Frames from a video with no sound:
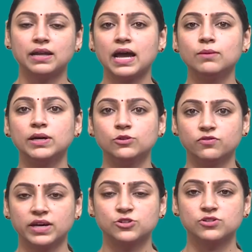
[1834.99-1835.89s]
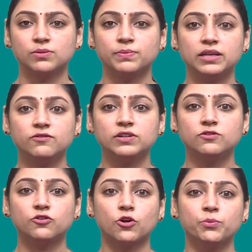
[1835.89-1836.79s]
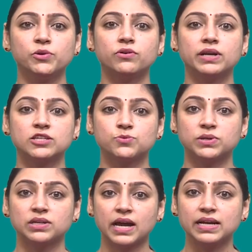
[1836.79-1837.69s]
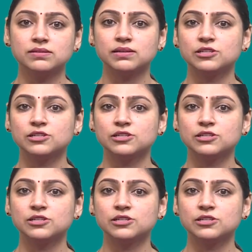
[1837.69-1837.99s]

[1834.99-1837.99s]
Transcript: and manufacturing benefit from your expertise